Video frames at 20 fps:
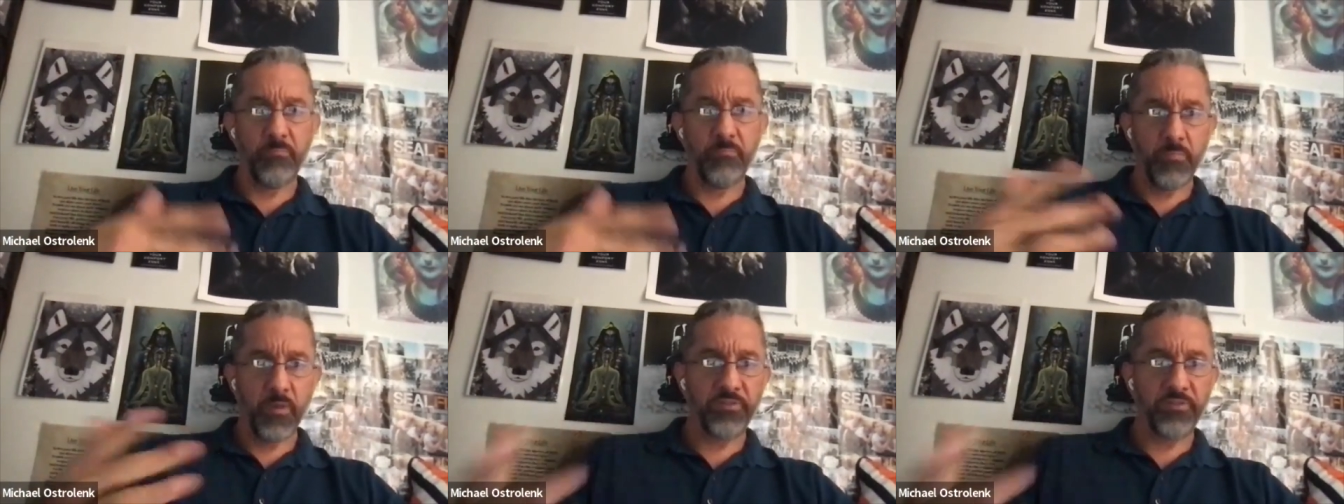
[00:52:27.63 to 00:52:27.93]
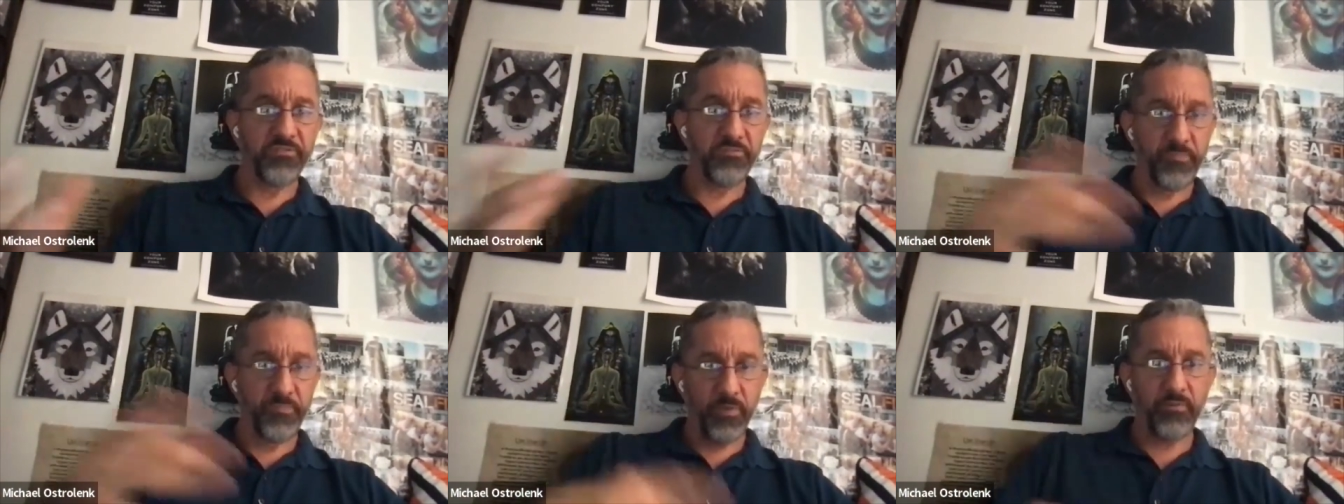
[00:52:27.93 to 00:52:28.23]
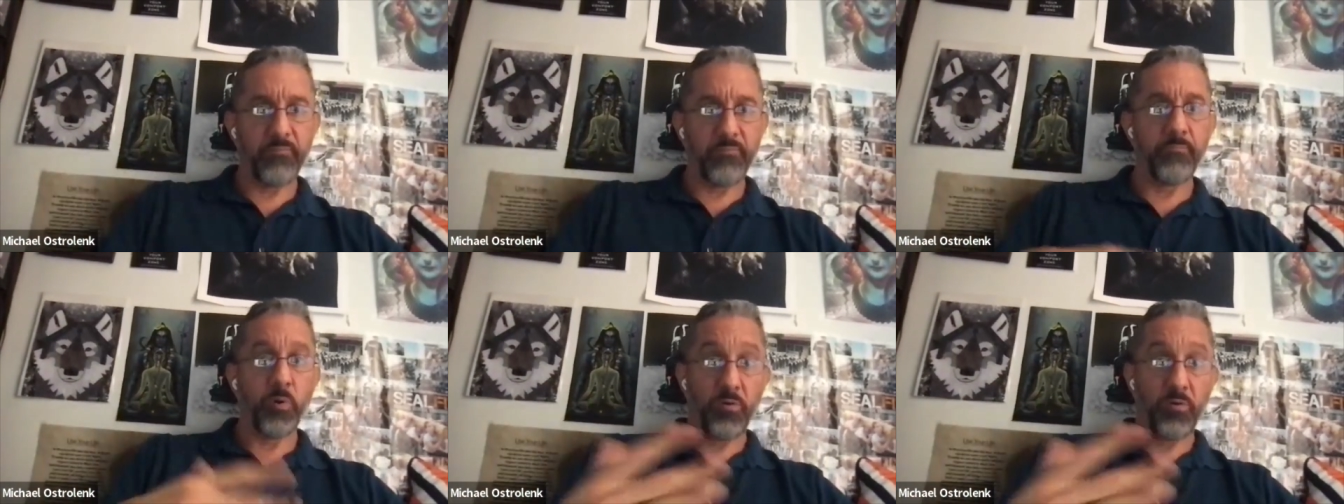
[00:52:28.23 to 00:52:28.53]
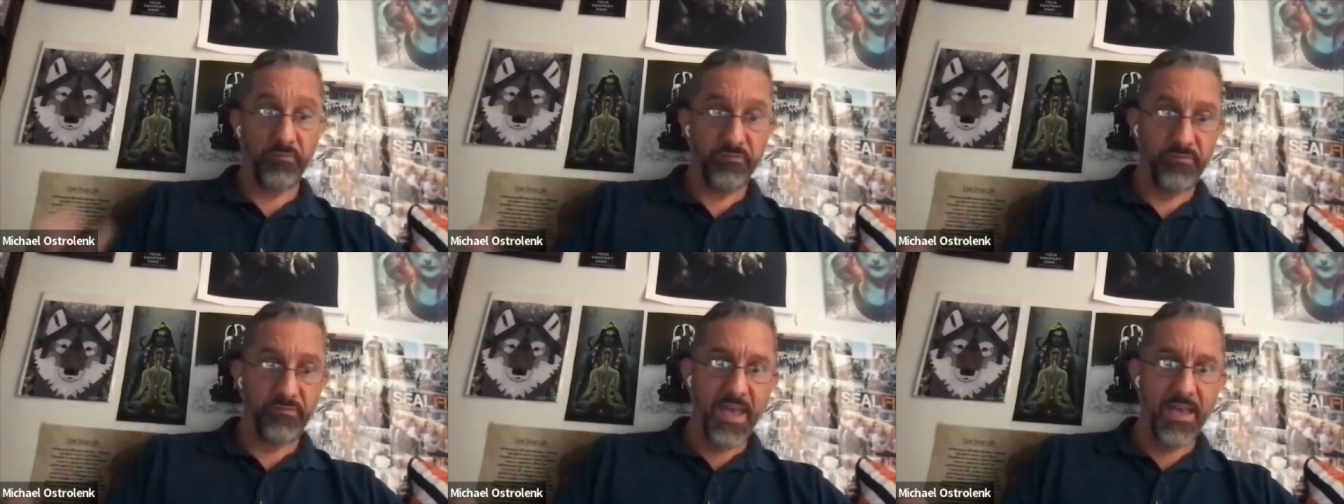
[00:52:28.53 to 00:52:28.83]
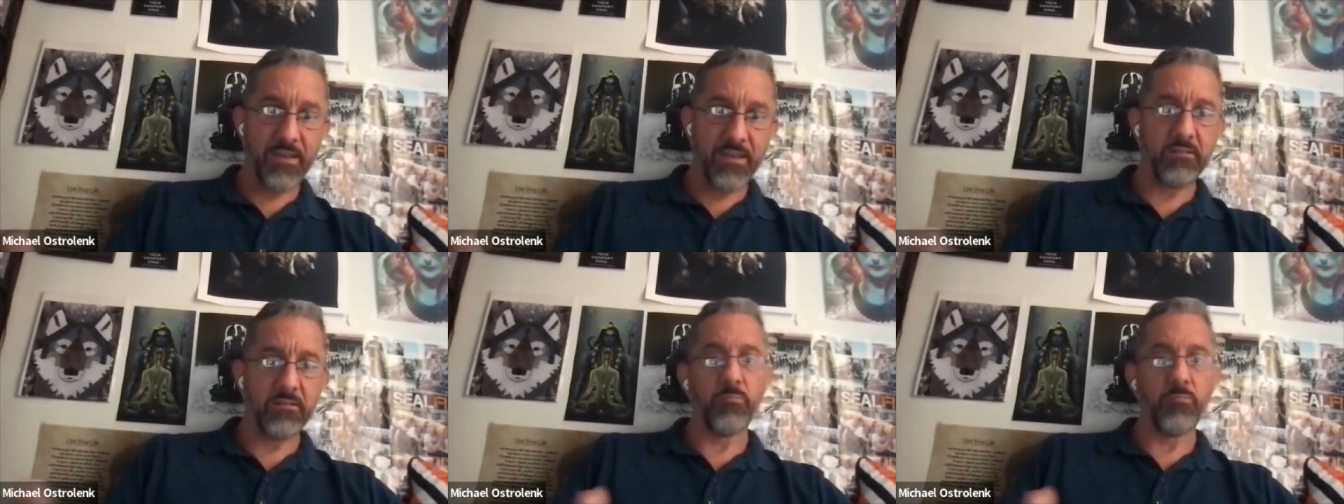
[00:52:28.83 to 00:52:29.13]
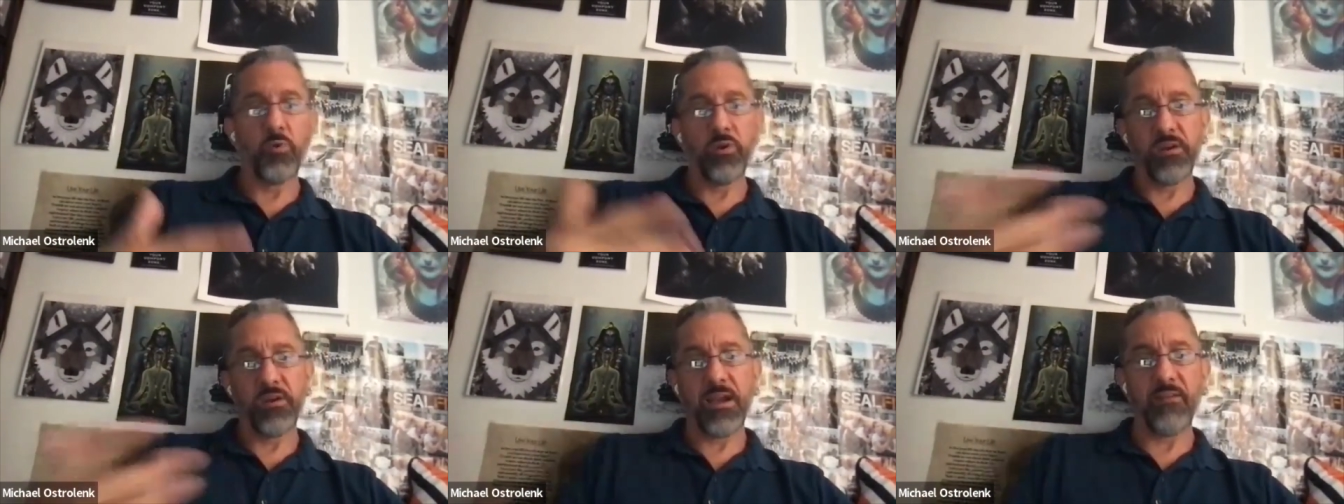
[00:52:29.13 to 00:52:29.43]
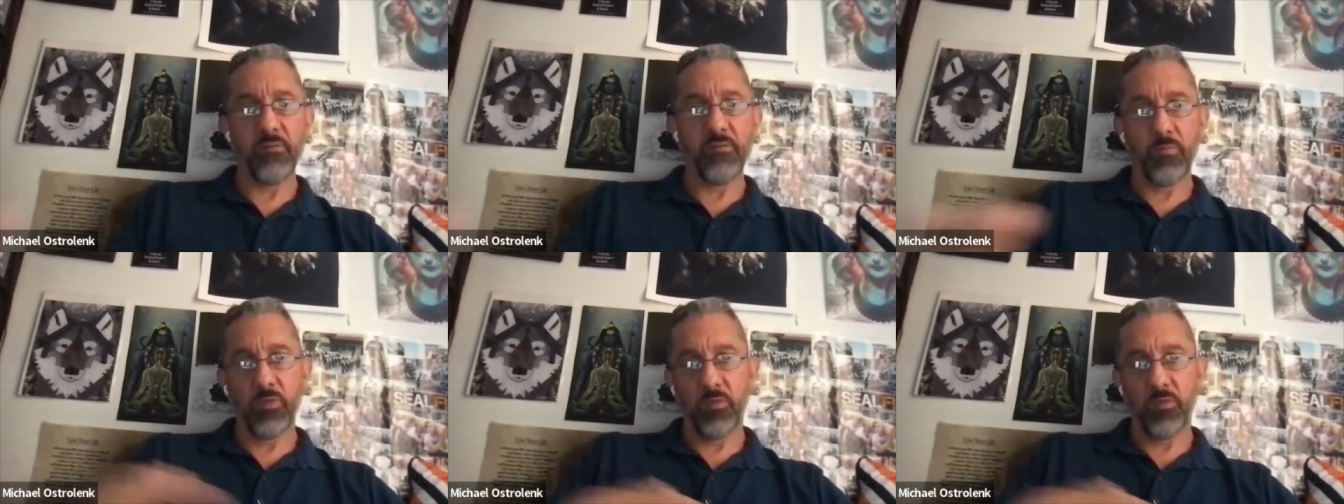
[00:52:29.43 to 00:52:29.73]
but muscles build burn fat. The more you
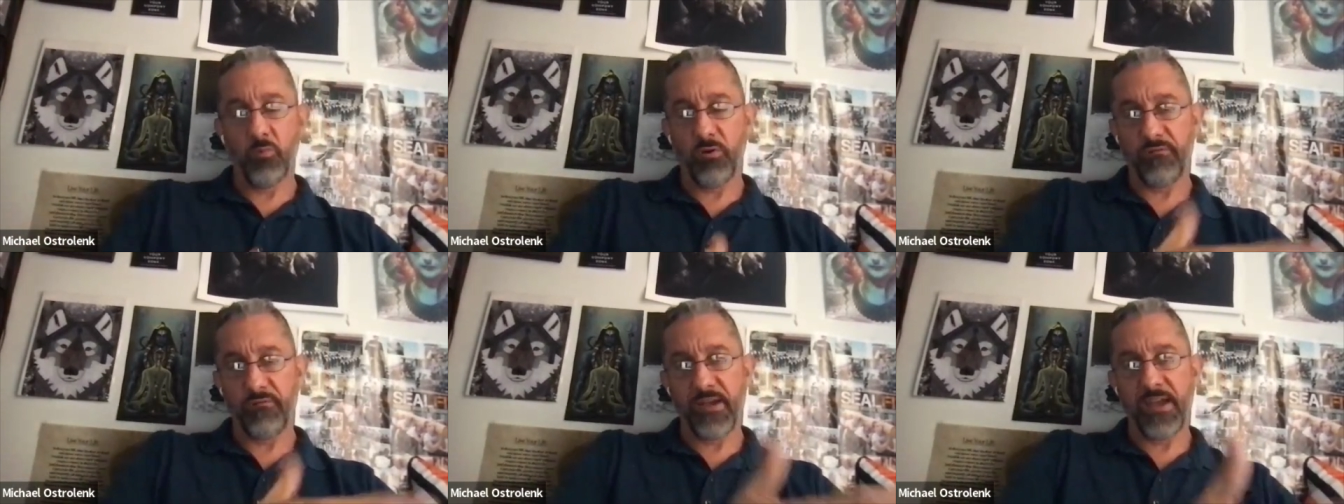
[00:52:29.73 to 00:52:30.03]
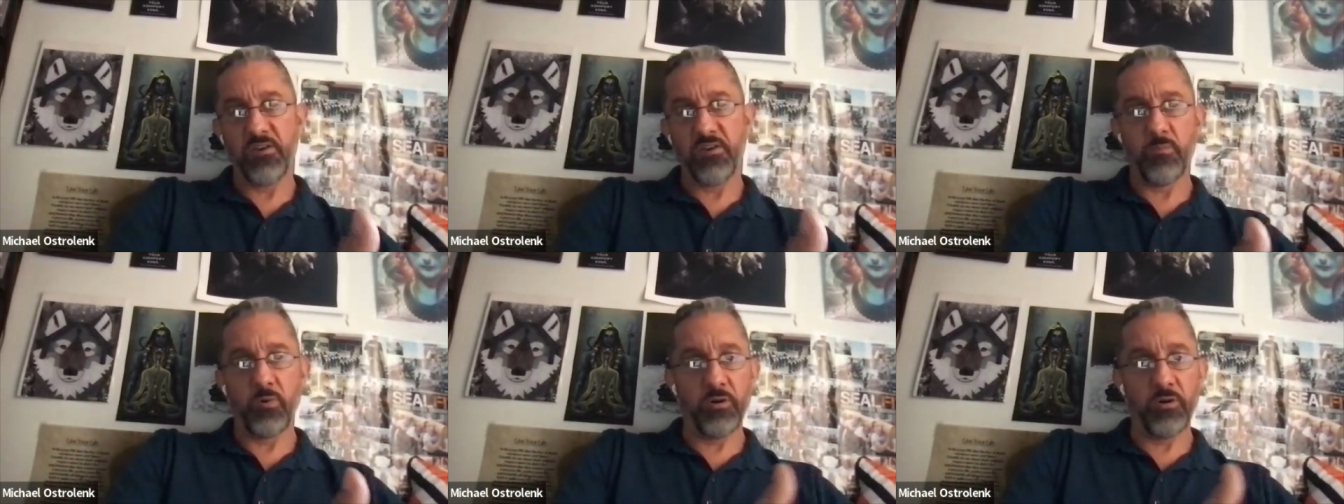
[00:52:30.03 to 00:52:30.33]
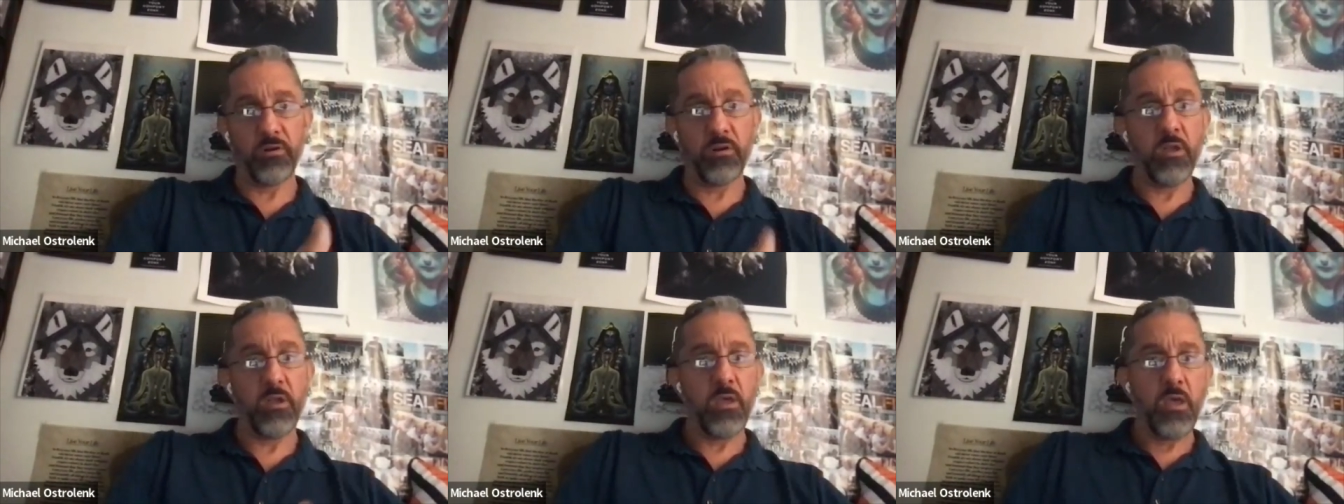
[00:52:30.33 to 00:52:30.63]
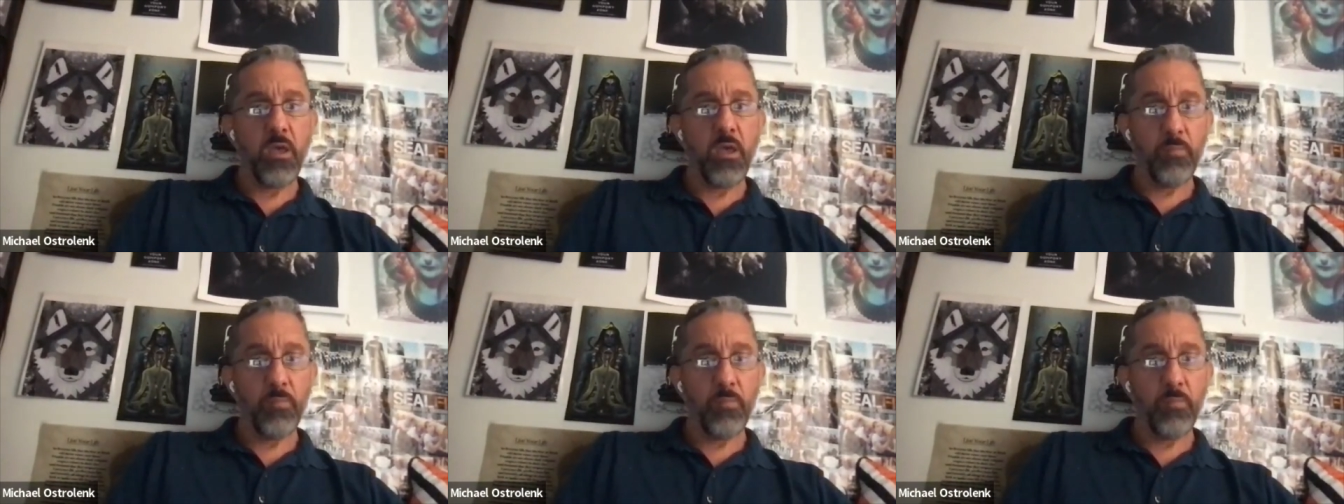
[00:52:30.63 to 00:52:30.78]
have them, the more fat you burn.